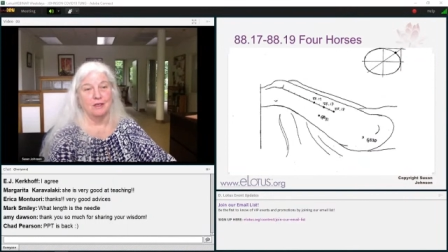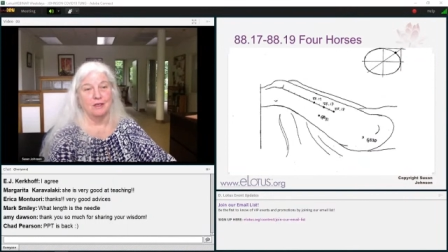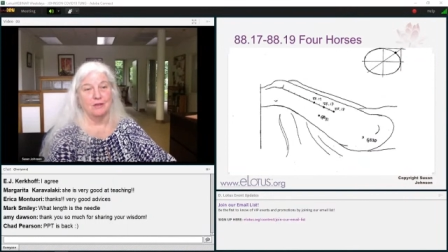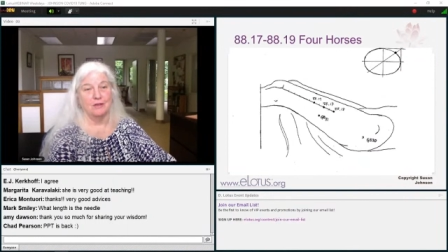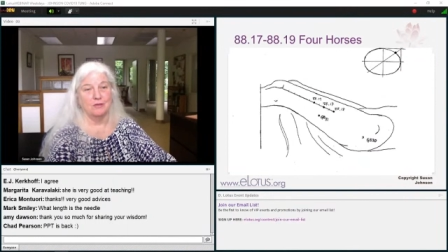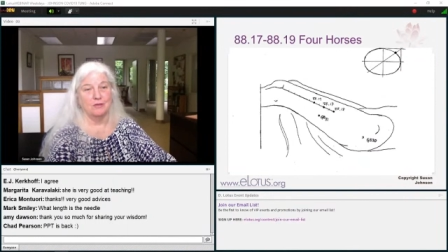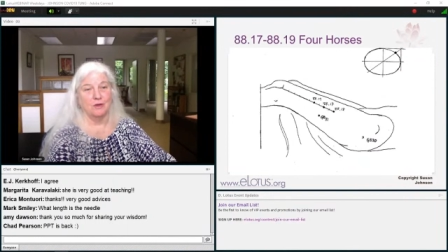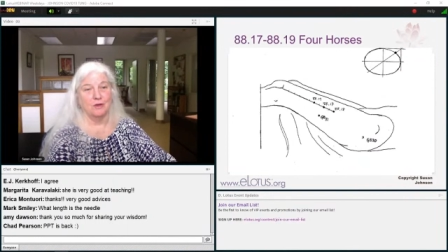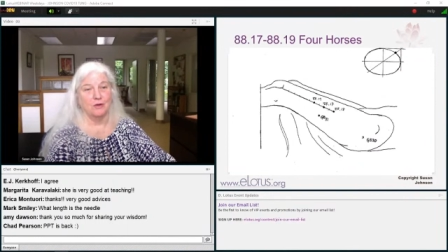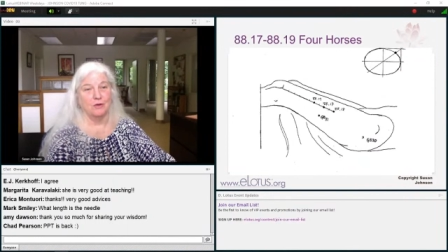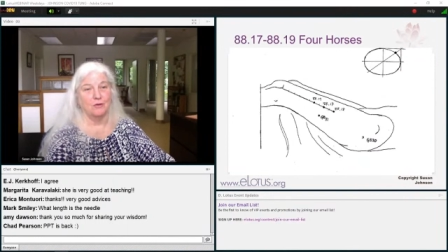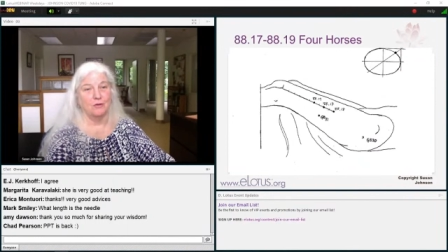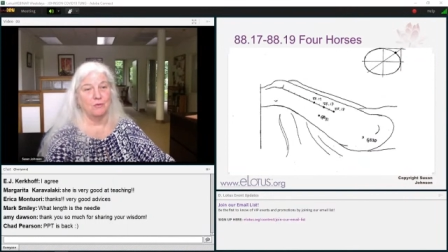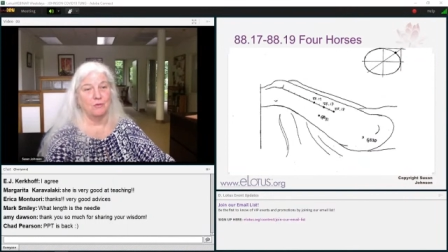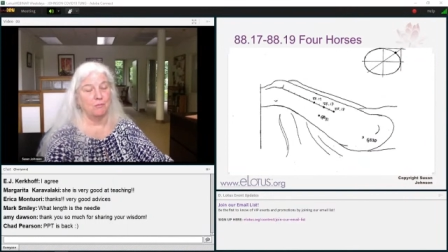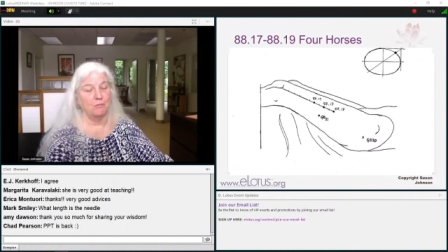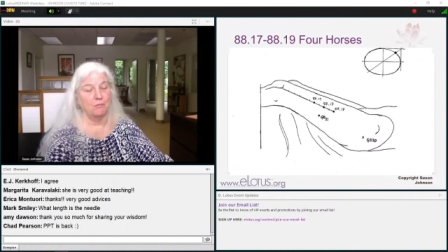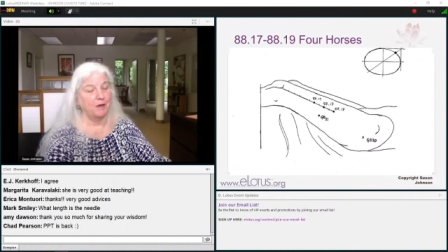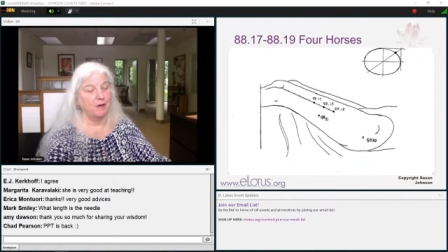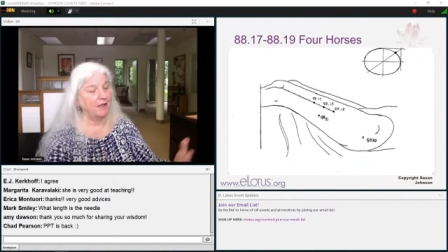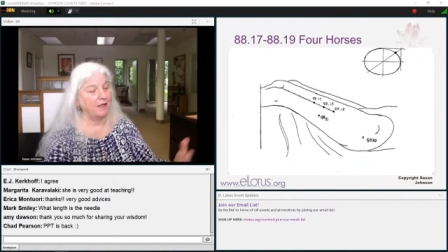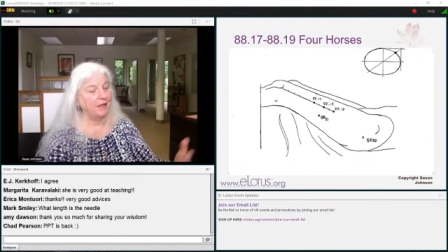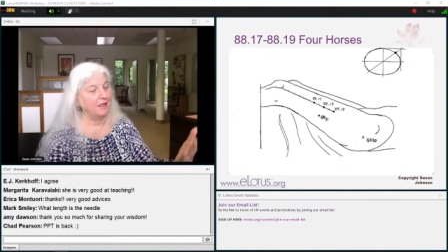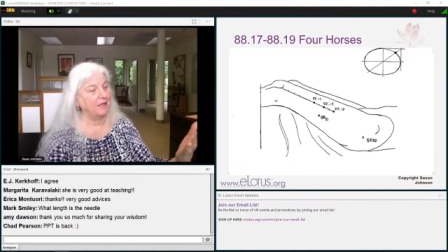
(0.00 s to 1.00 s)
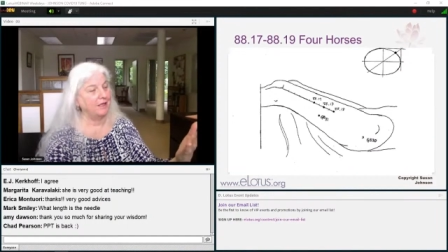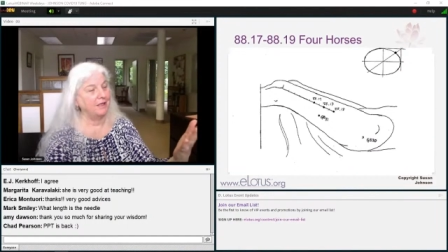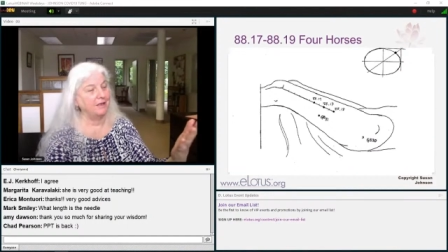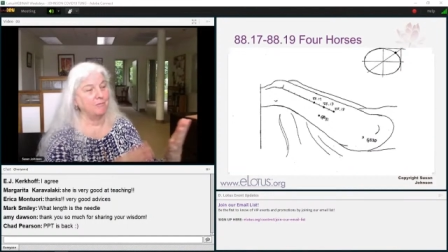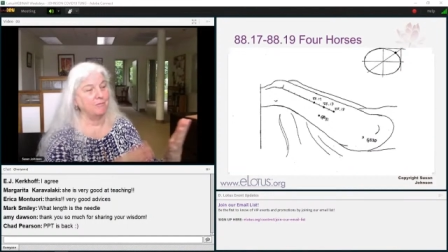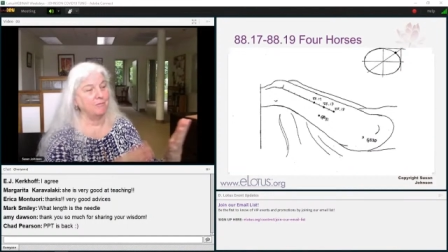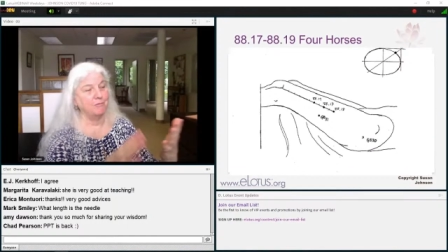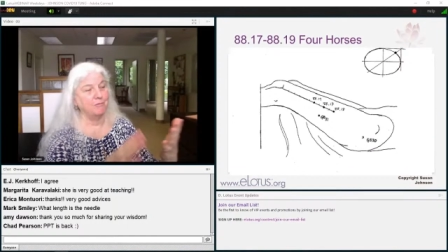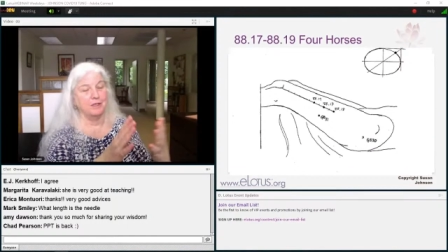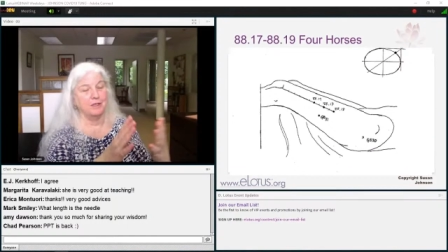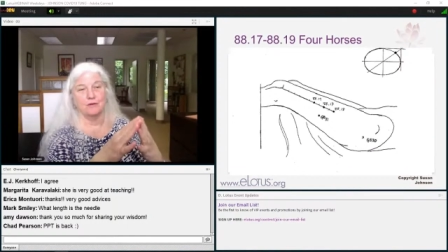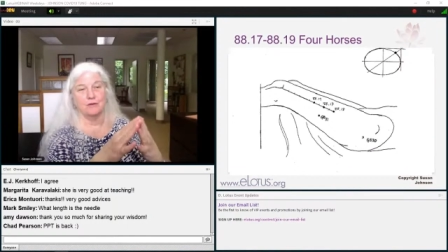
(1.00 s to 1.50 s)
So my
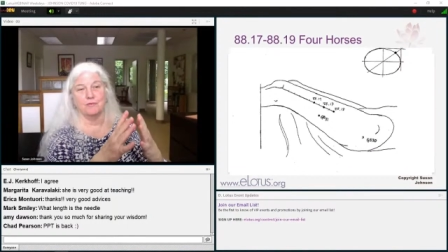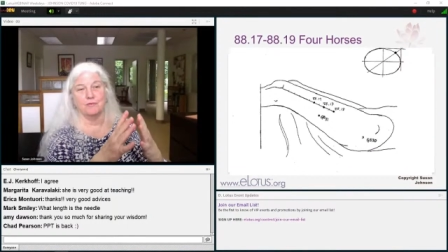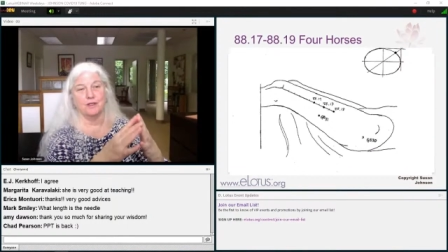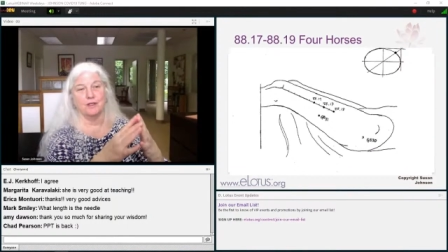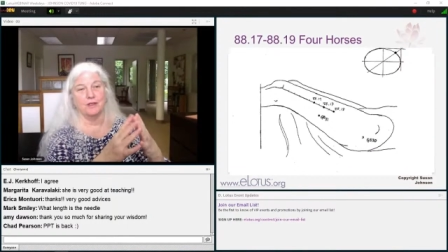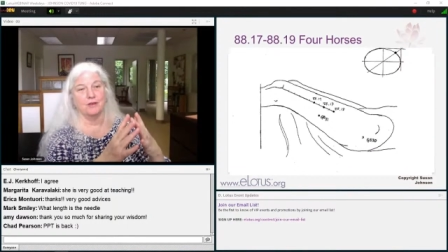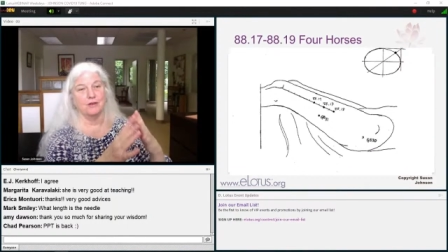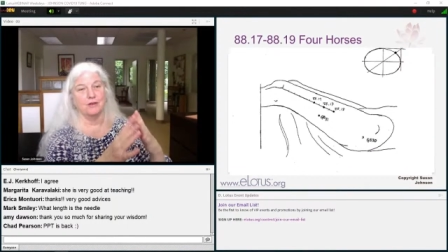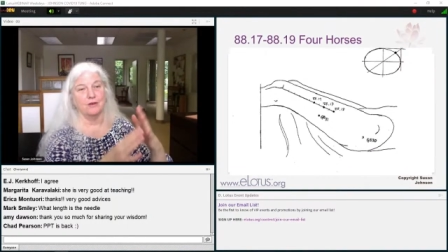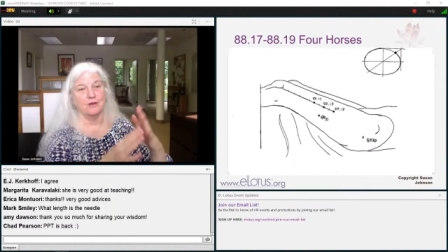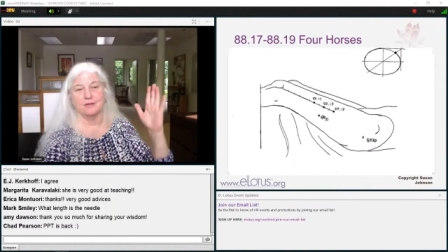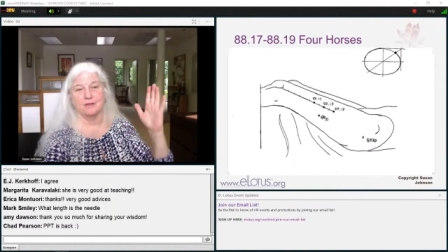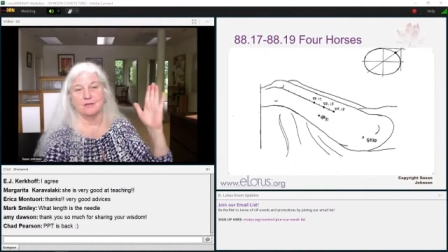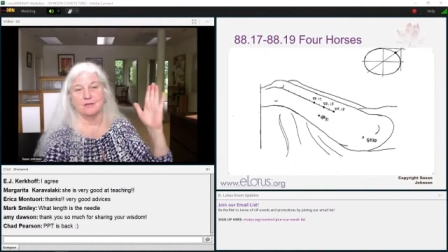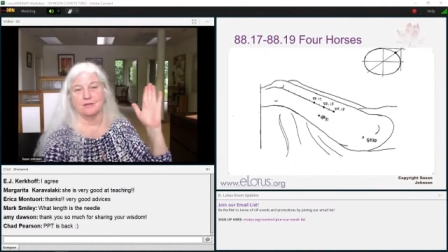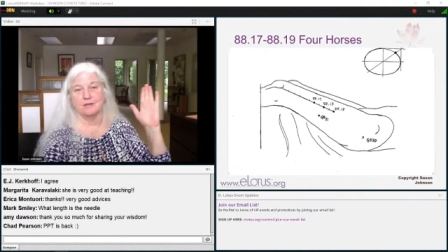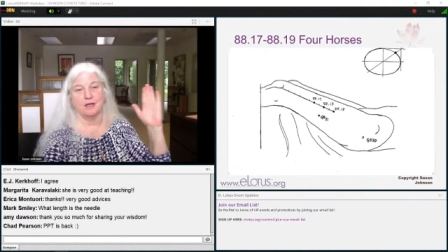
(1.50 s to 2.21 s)
middle finger is